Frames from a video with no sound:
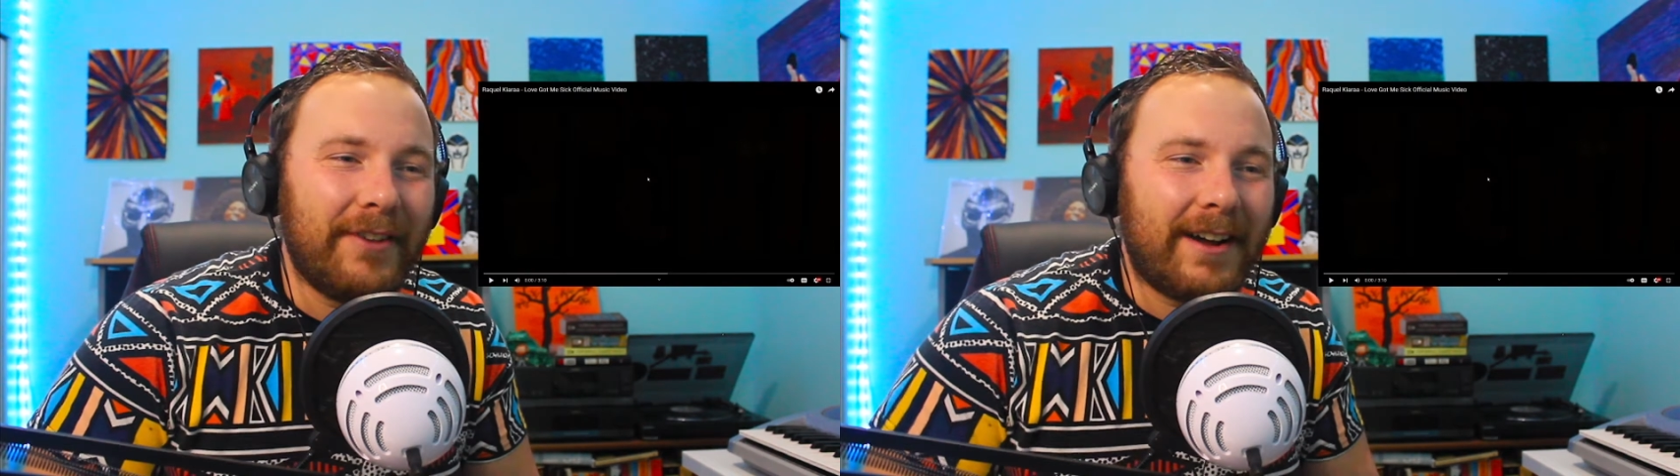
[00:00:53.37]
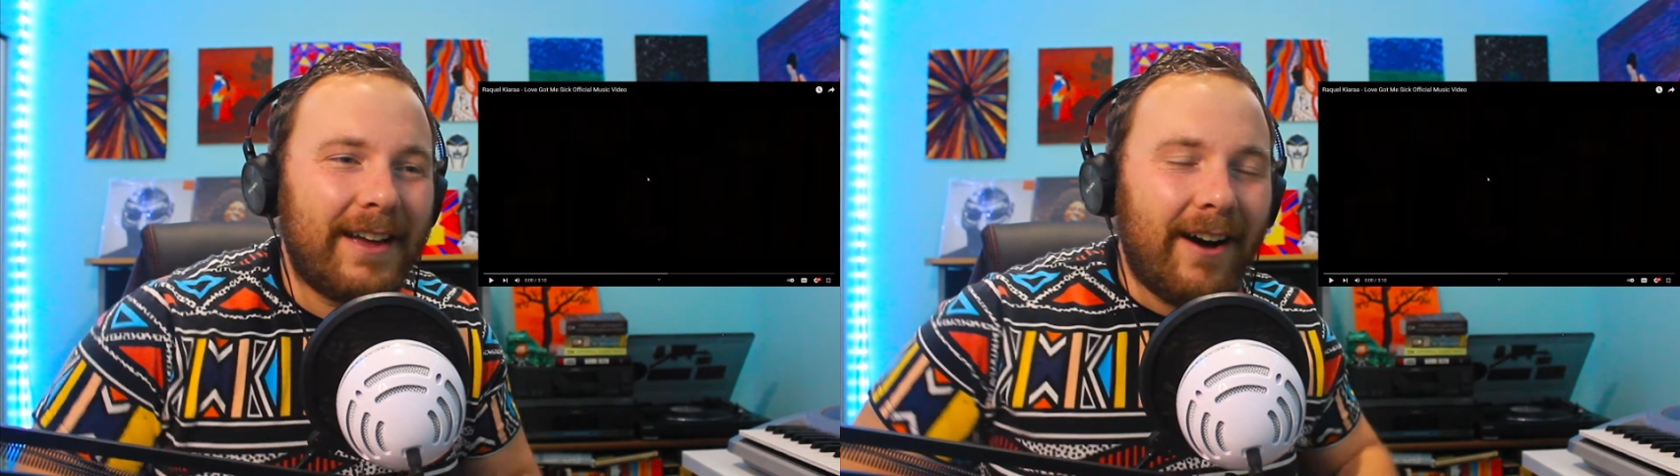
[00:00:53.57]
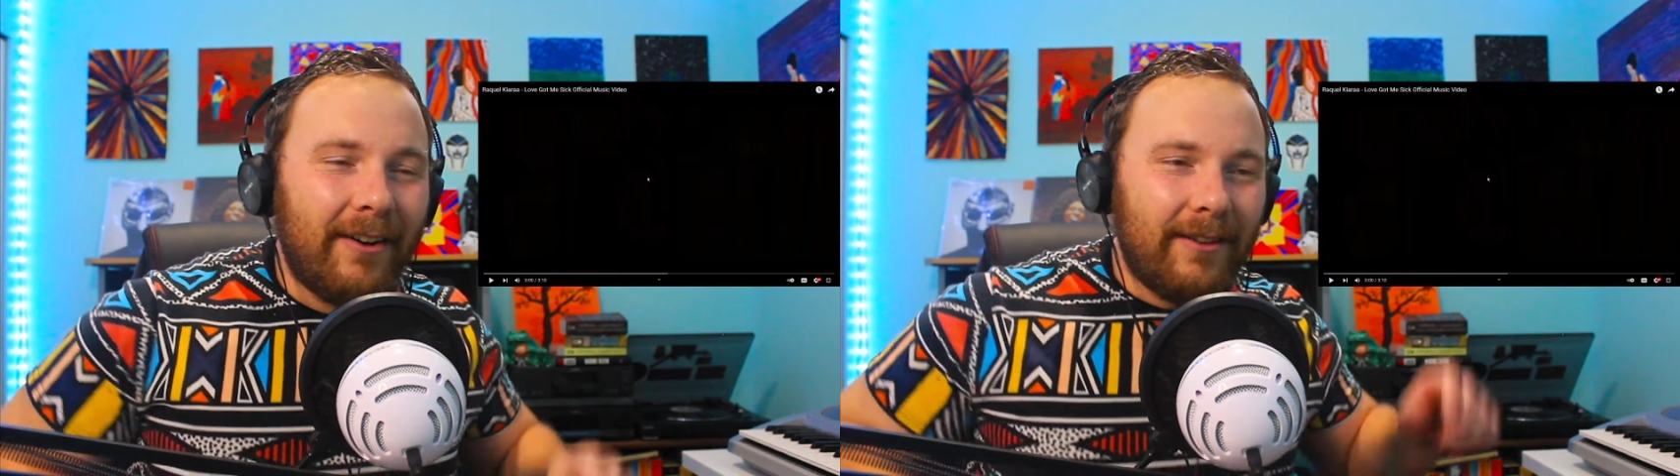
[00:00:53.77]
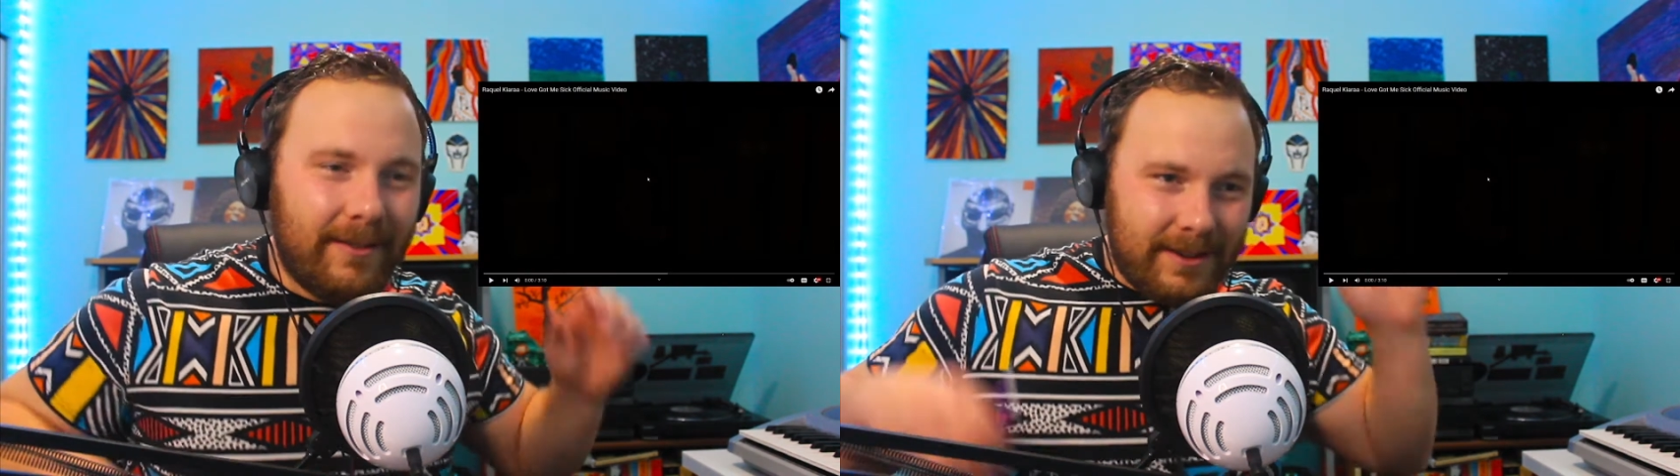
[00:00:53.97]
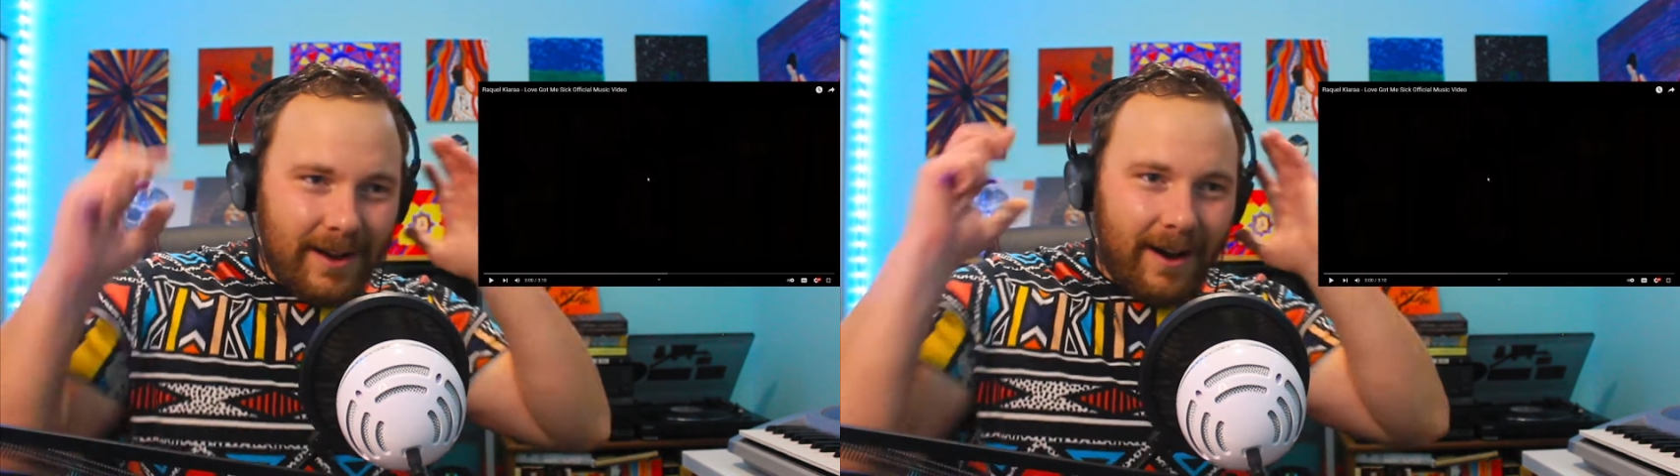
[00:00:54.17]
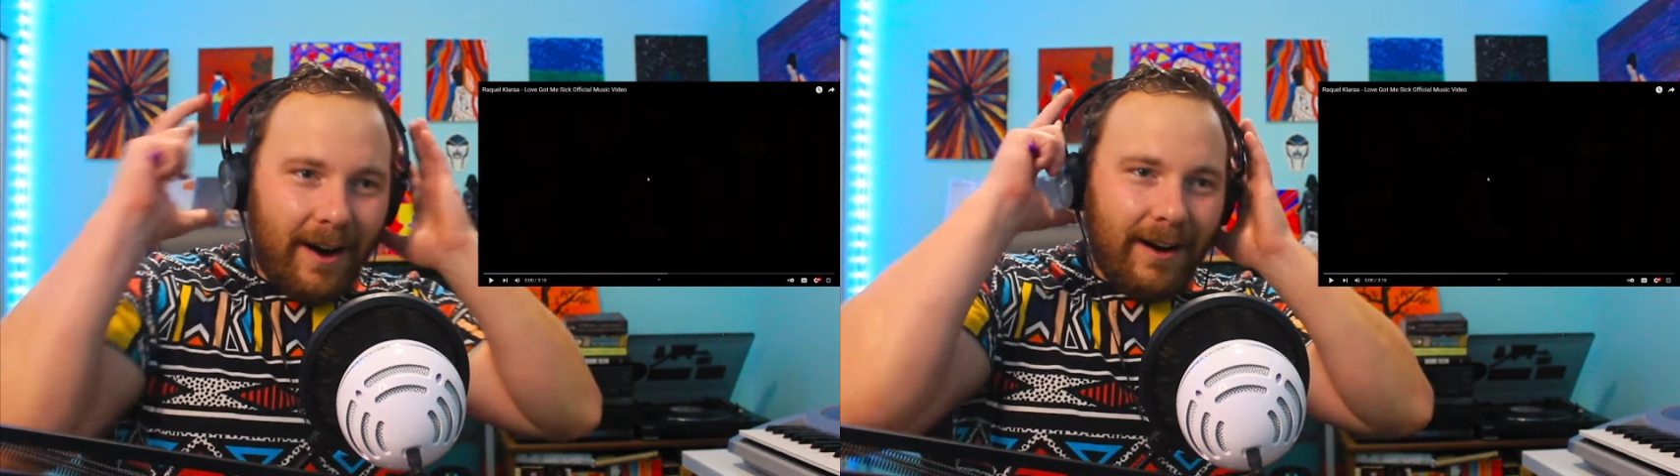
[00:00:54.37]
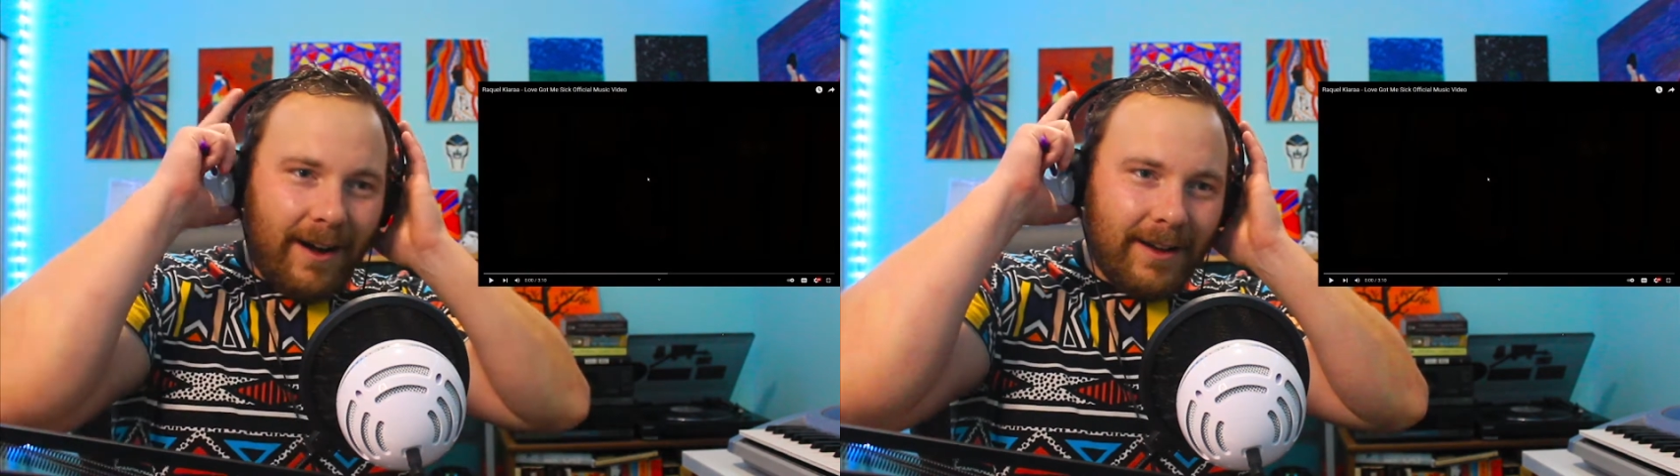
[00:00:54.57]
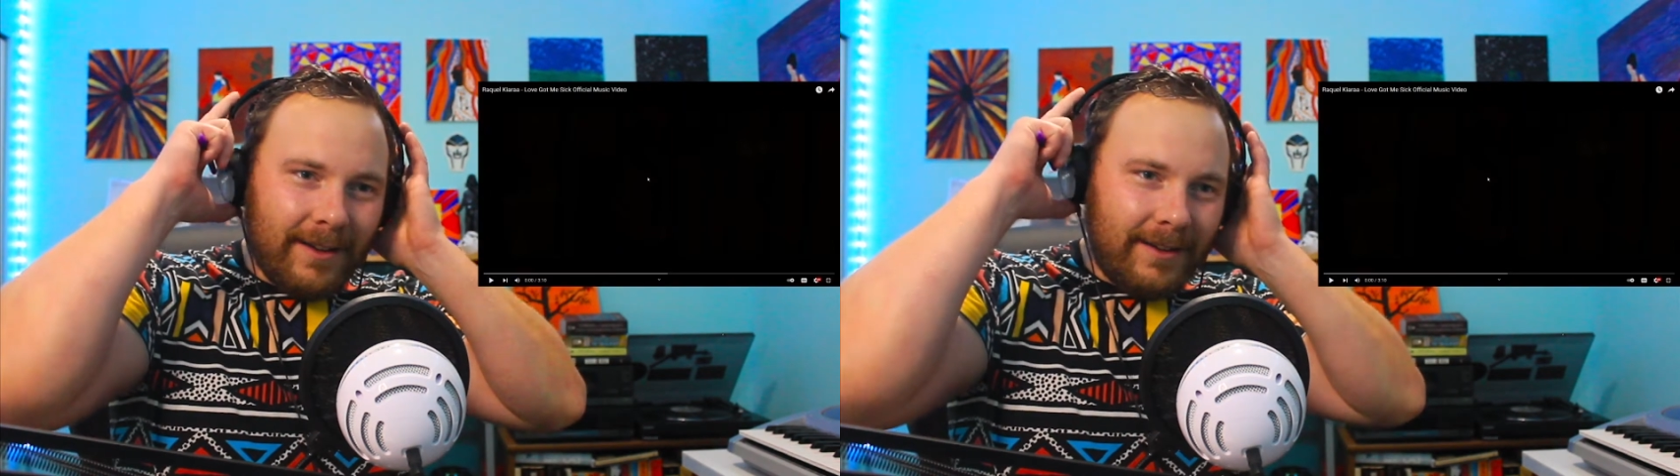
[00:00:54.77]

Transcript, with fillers: Raquel Kiaraa,